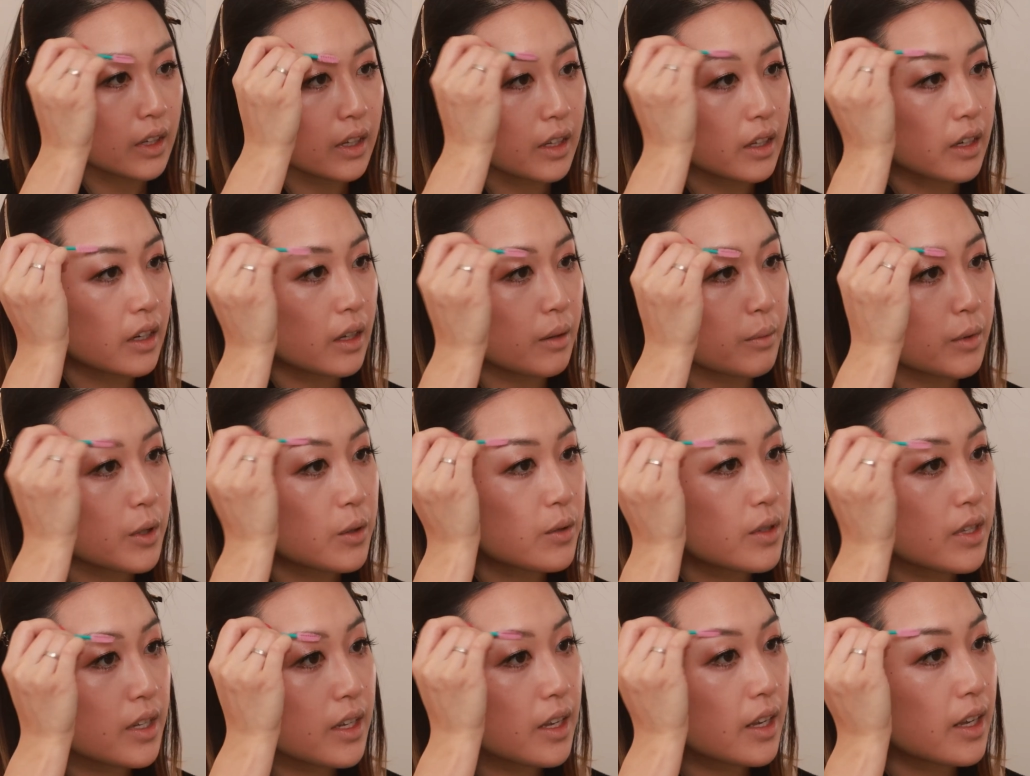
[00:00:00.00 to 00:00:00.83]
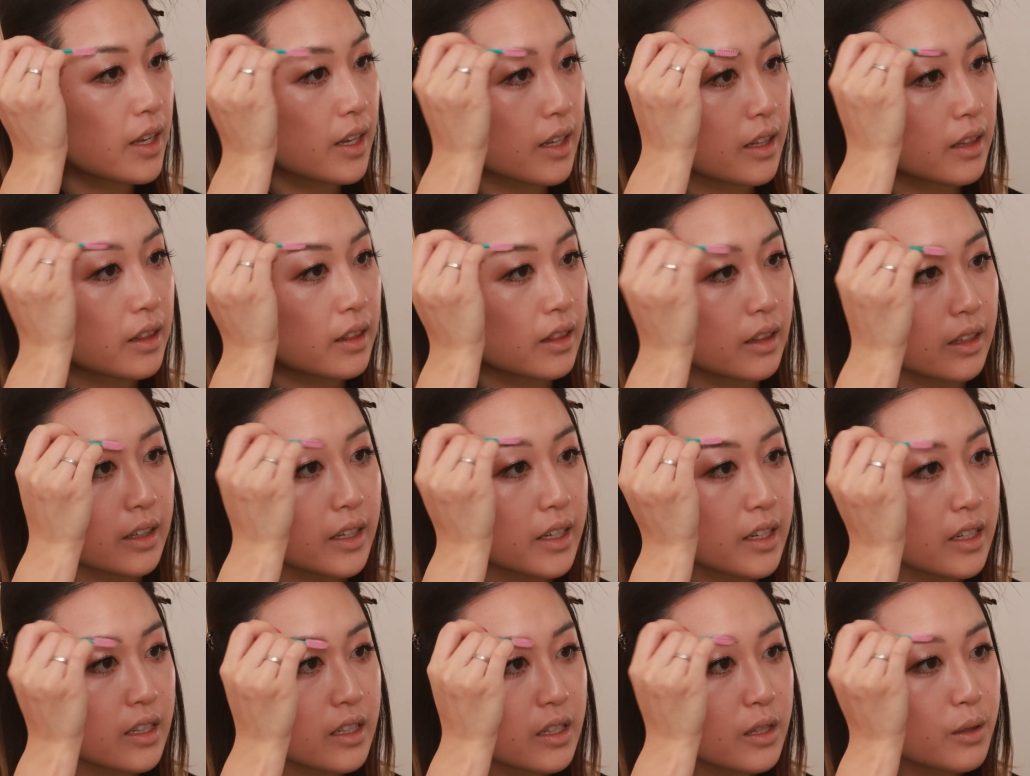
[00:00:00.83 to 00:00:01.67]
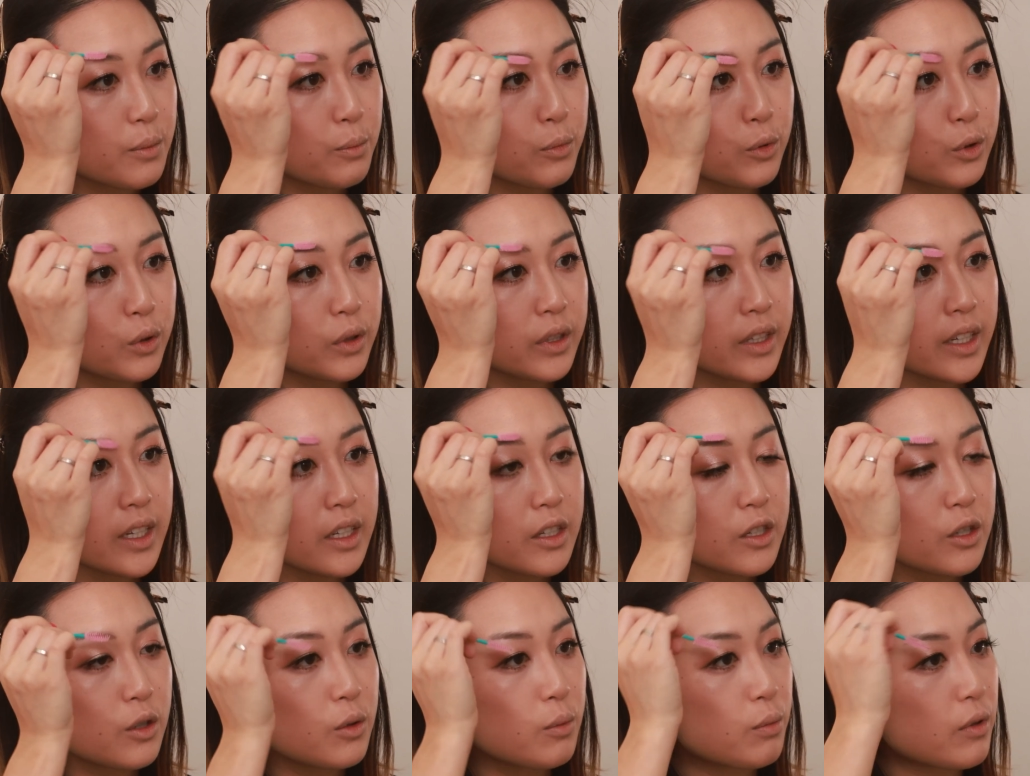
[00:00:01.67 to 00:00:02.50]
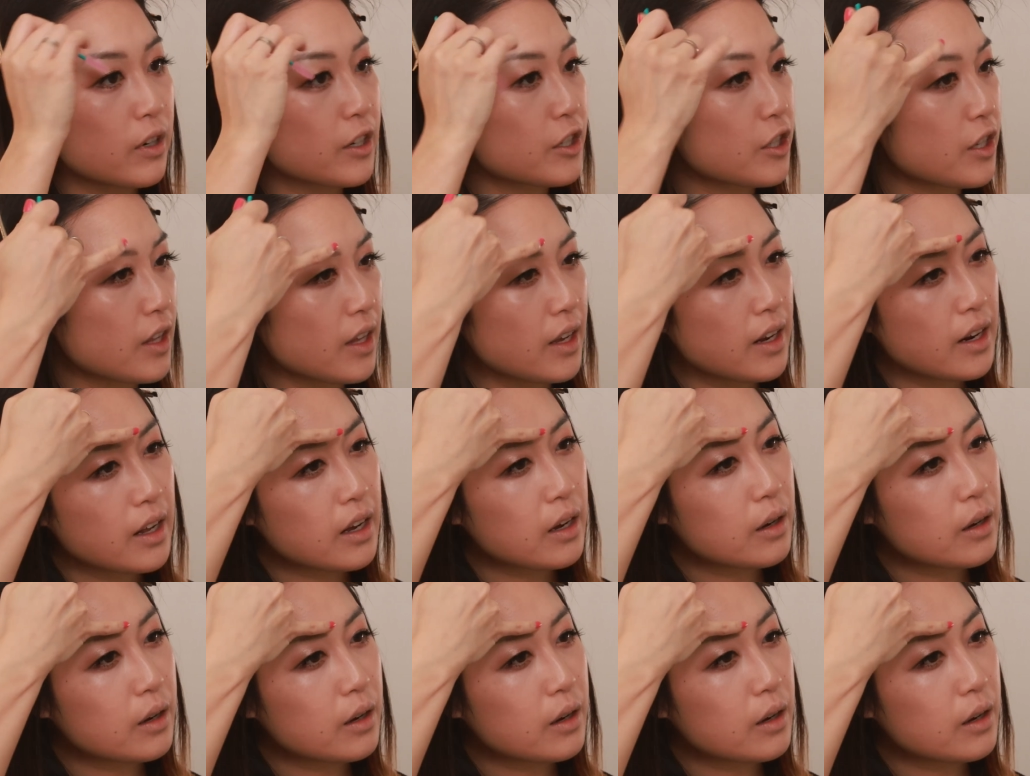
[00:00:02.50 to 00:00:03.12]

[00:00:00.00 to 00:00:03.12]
And I'm using a clean spoolie to brush that